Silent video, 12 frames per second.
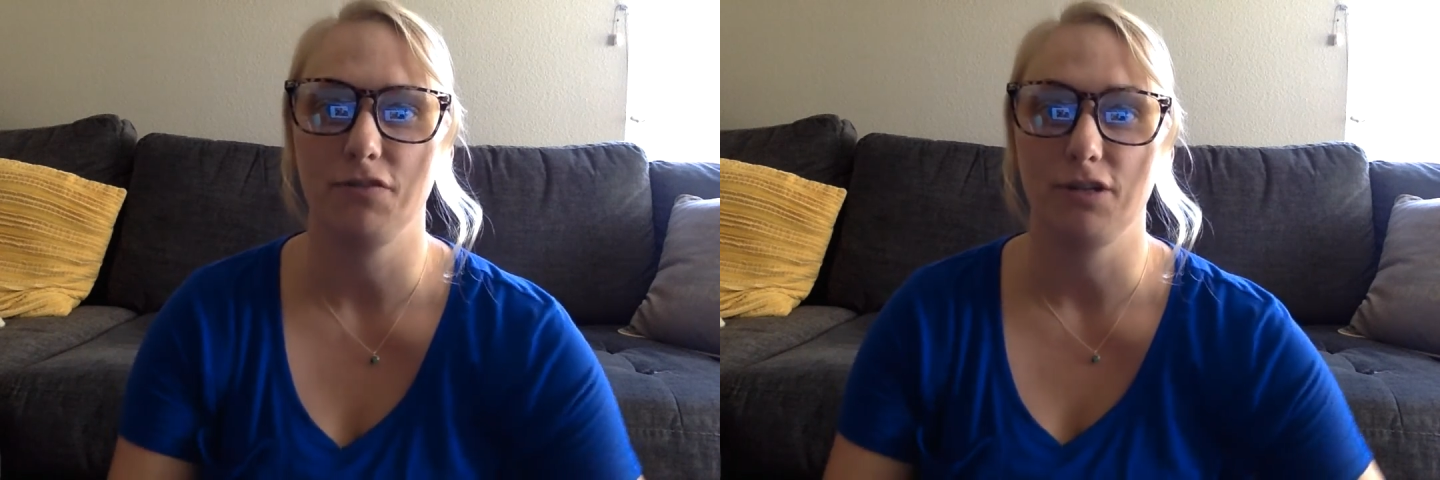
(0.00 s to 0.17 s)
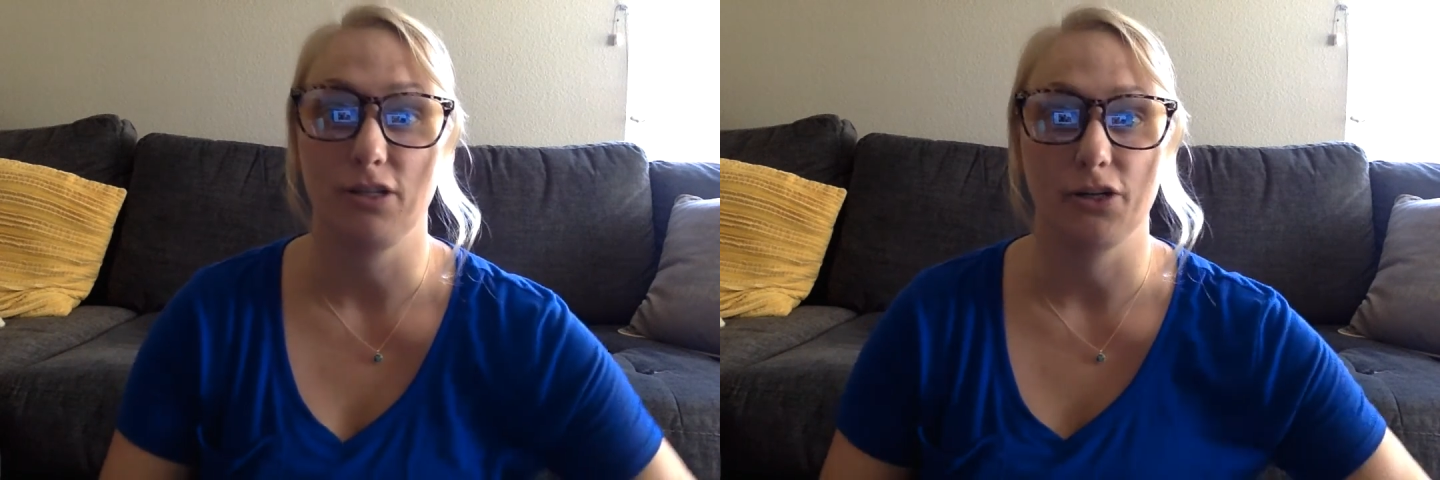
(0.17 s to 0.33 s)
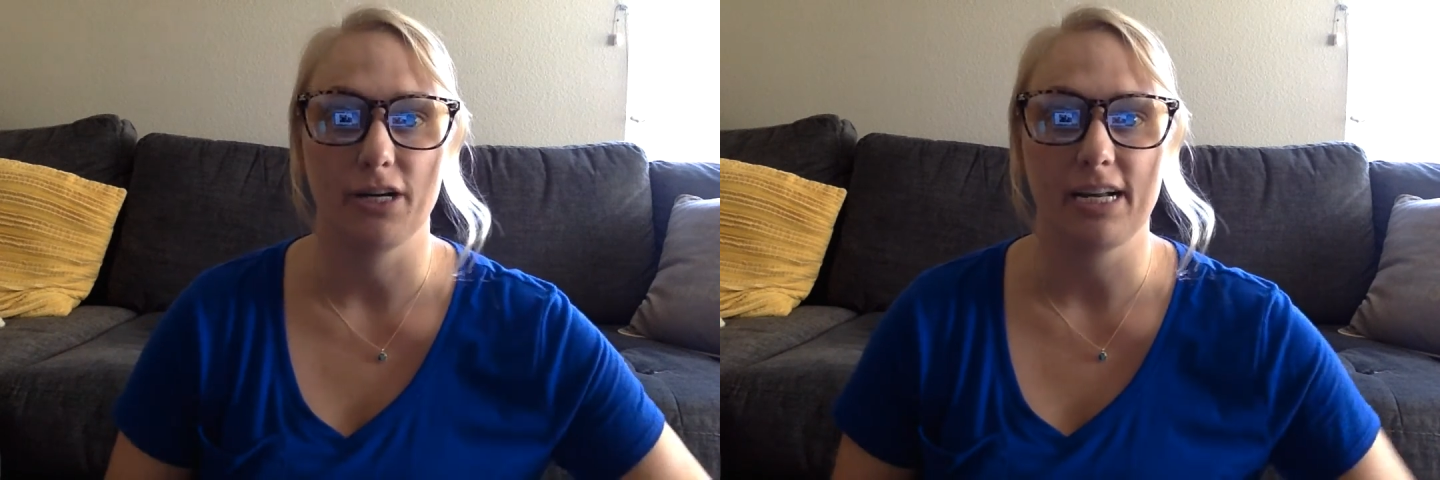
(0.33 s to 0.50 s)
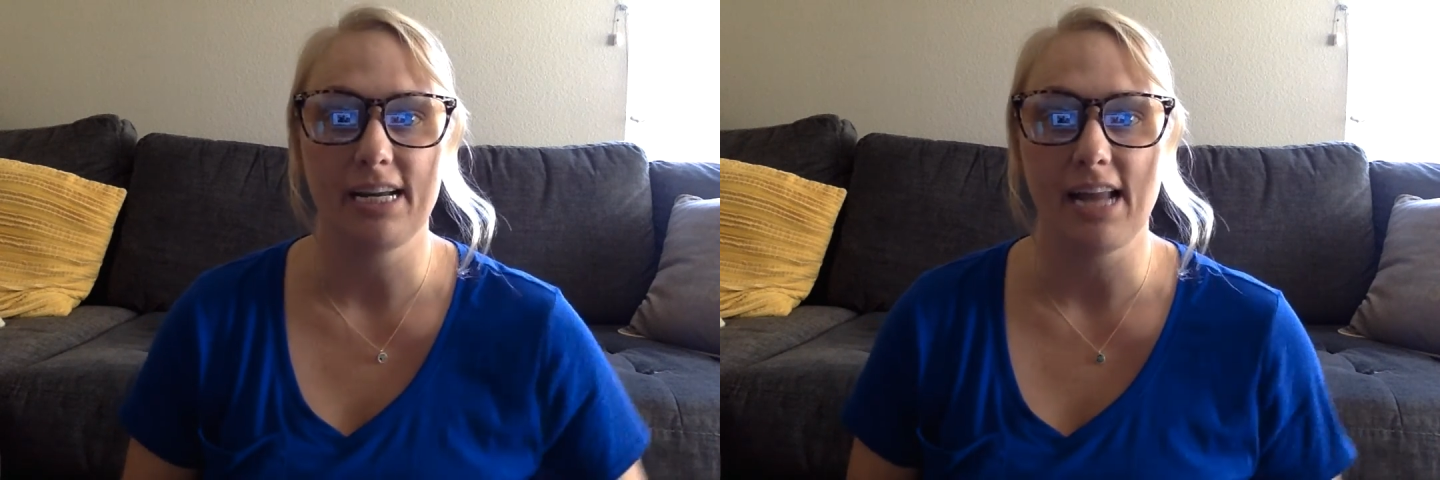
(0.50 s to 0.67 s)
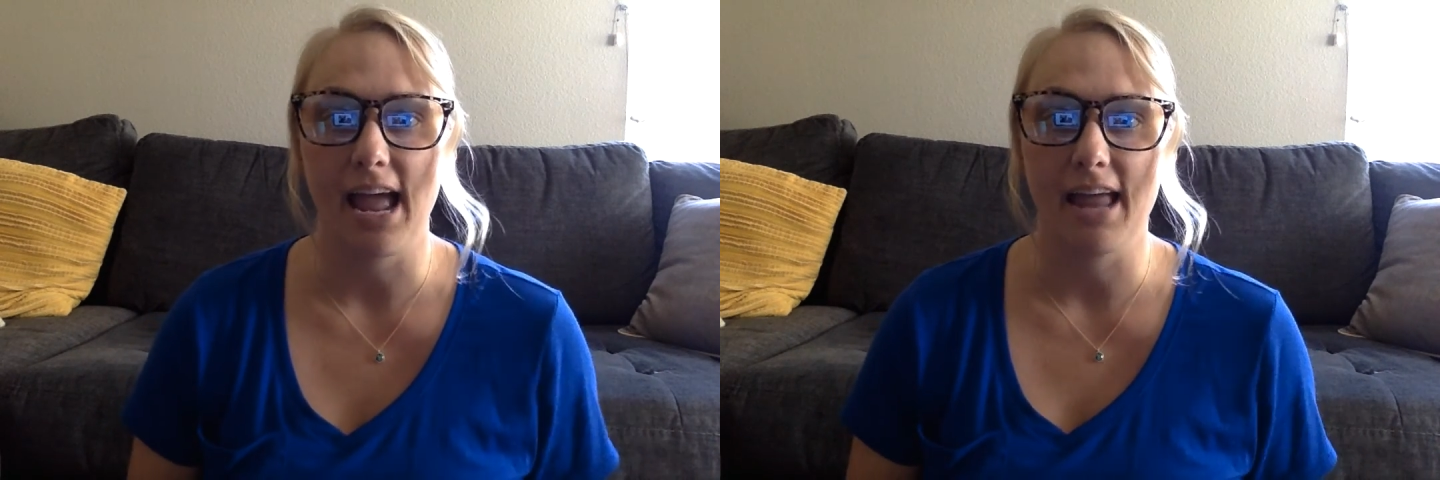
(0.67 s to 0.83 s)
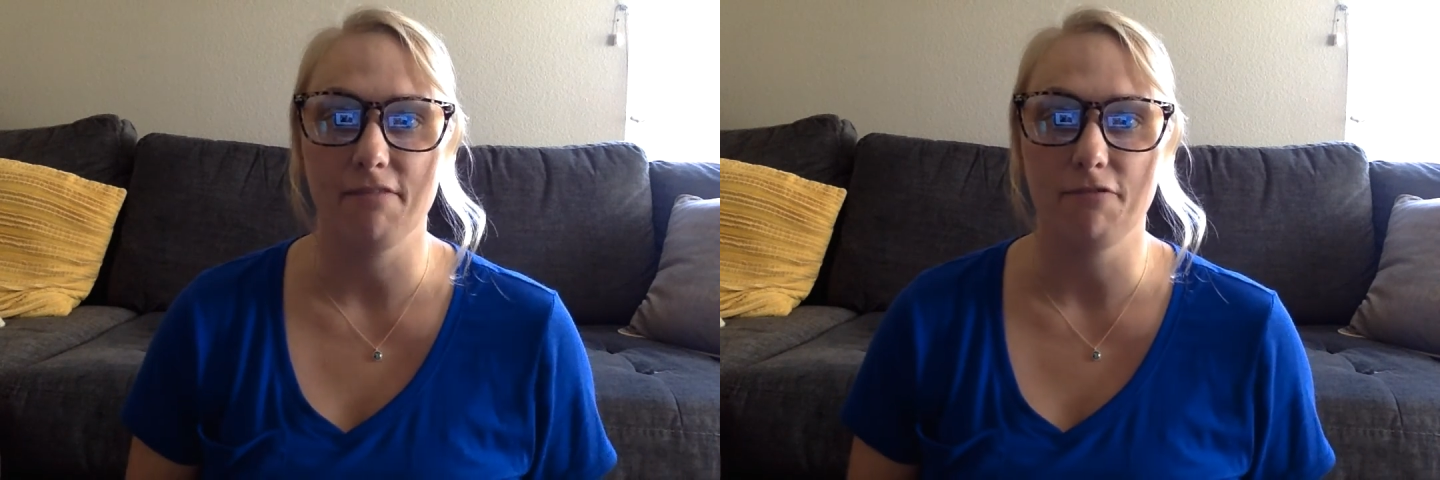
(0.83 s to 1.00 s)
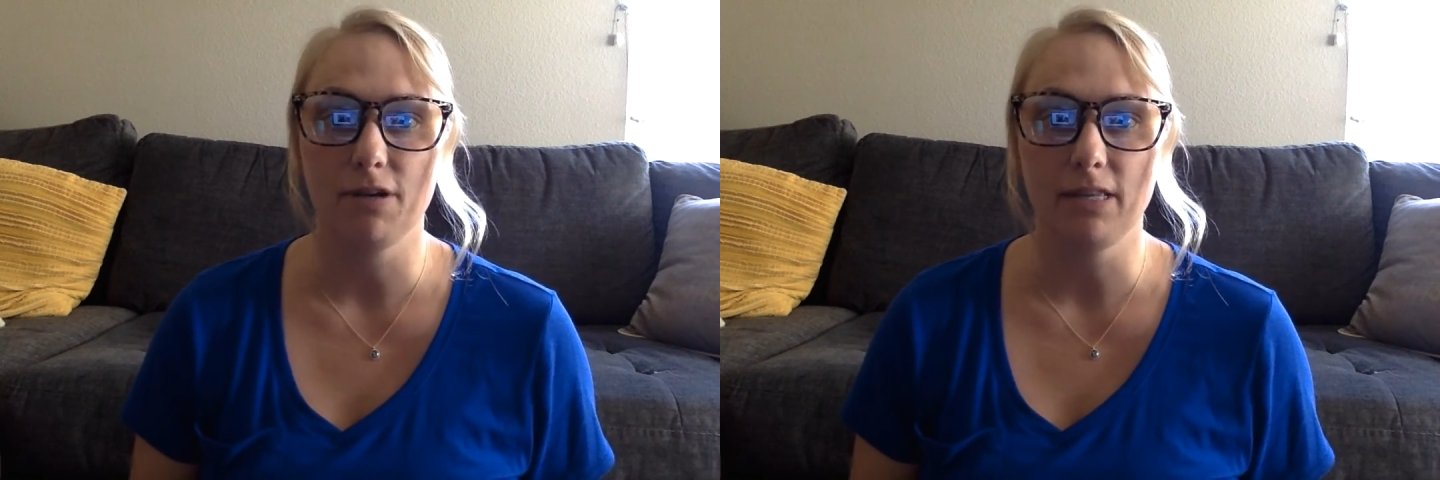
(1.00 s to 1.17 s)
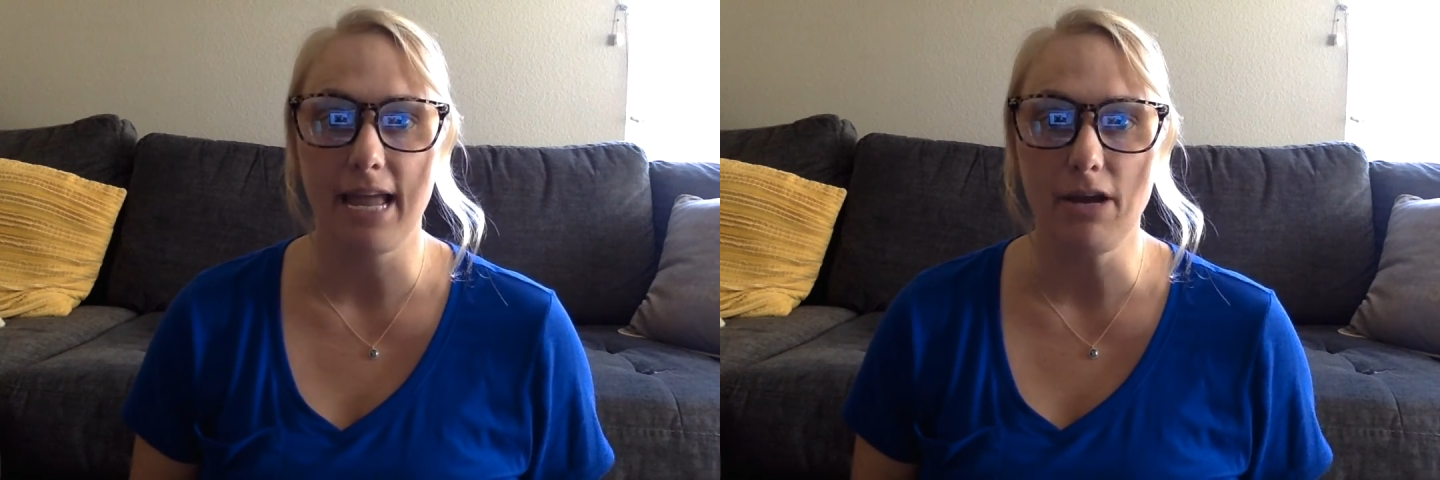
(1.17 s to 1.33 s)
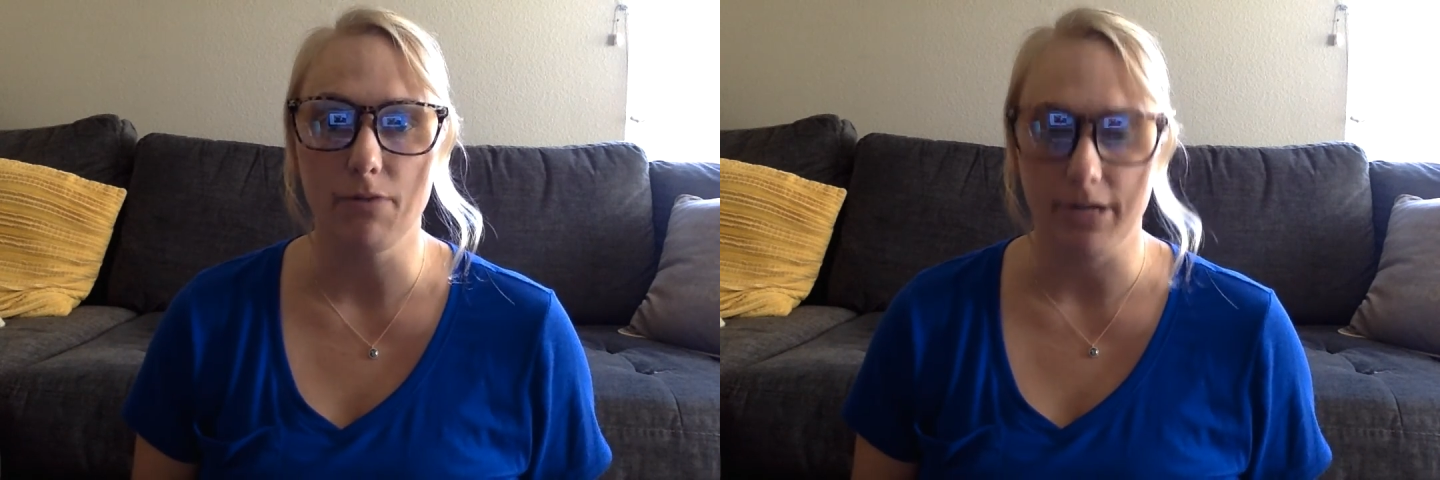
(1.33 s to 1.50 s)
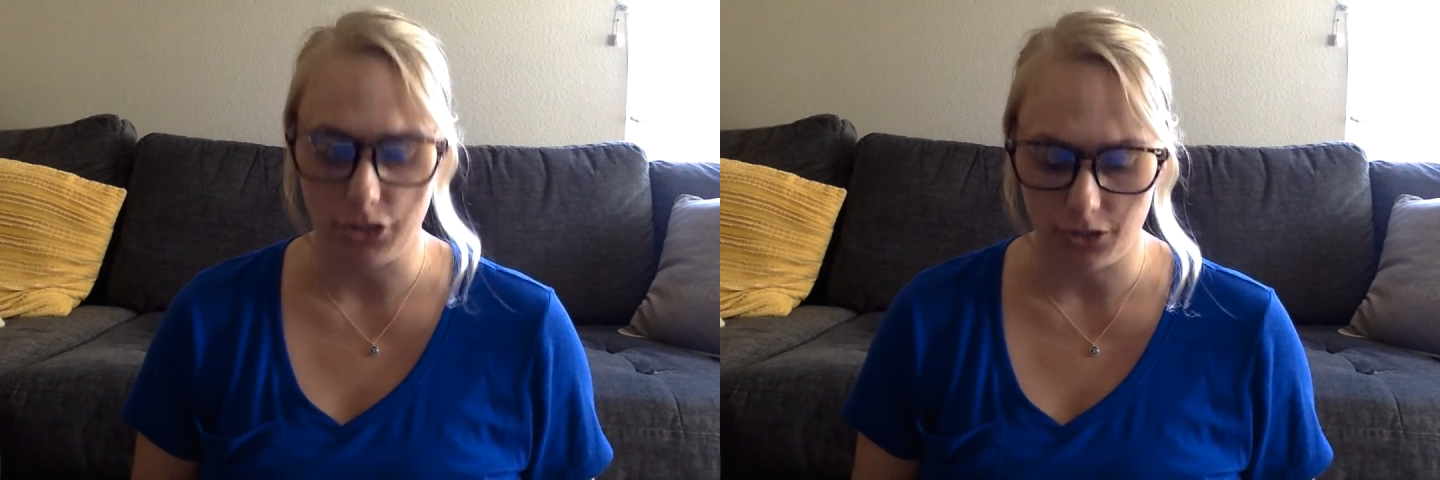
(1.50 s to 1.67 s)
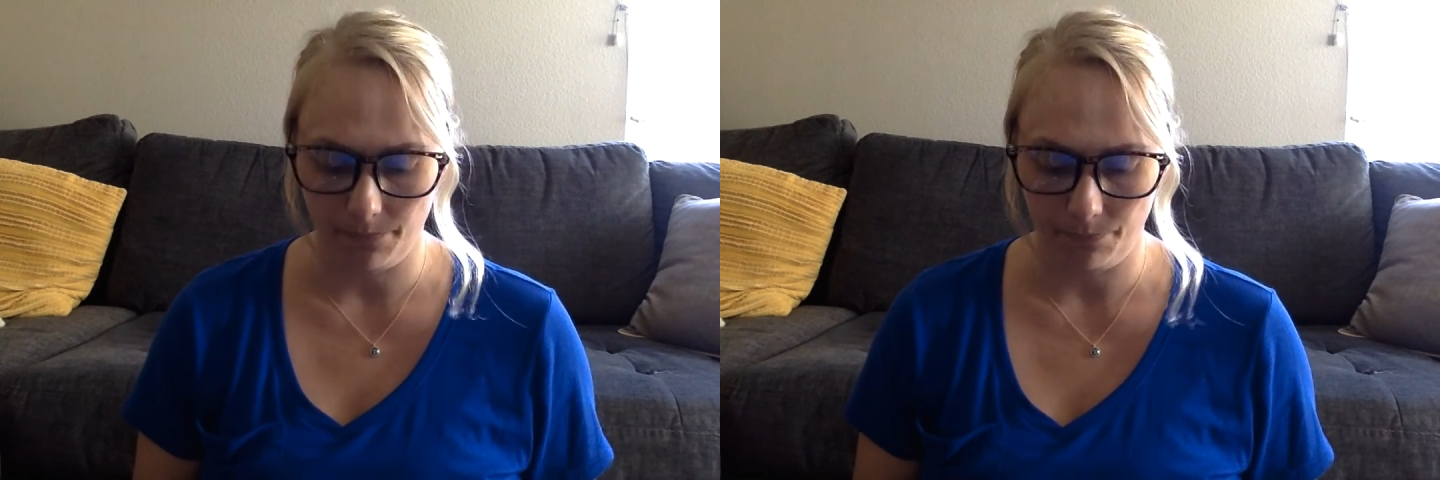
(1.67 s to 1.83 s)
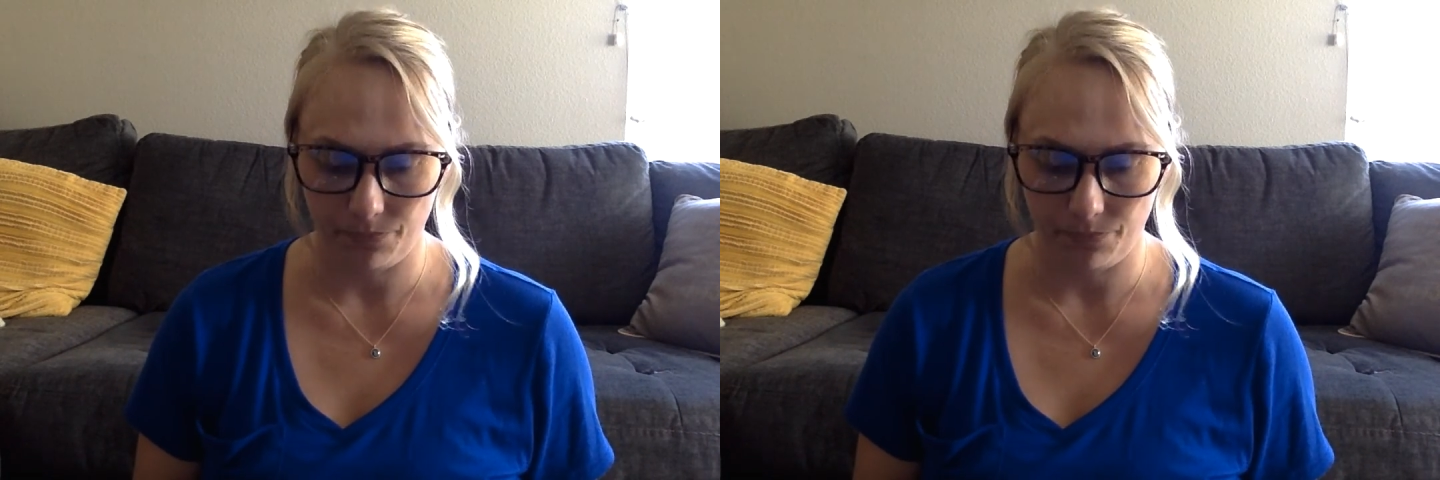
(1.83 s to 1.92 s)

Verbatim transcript: for learning and for language.